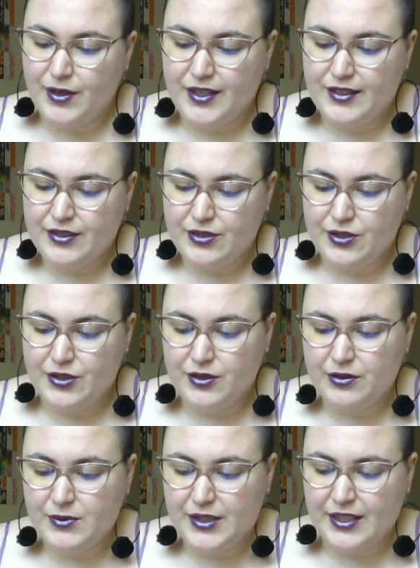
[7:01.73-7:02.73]
but she
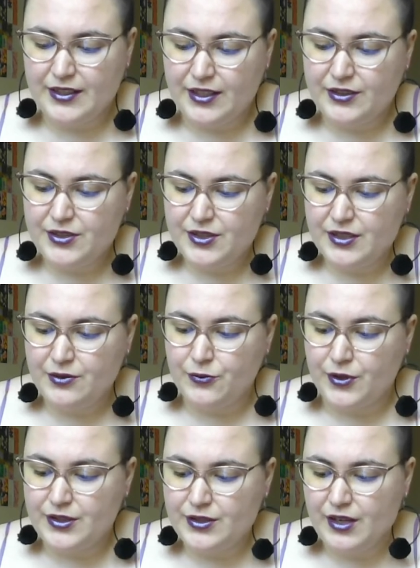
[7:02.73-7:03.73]
told me that others didn't
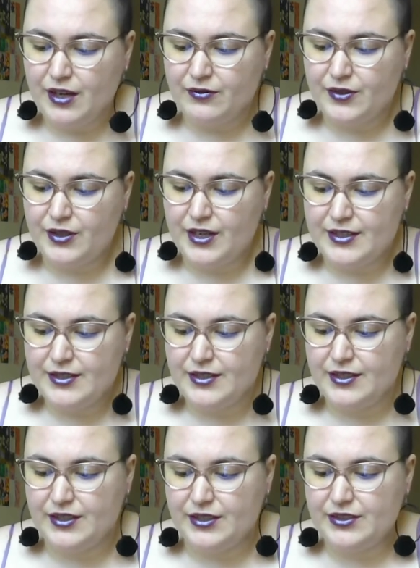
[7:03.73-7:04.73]
want to have her as
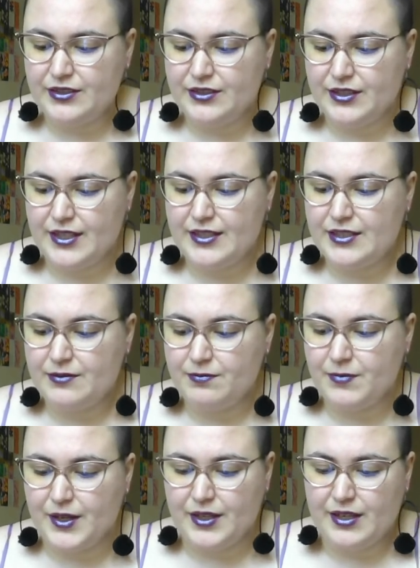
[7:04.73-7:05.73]
their desk
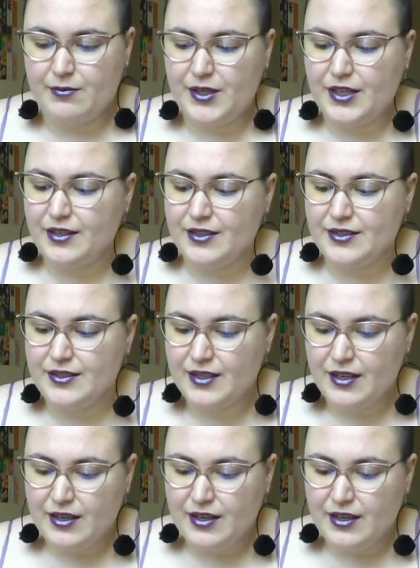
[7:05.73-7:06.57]
buddy because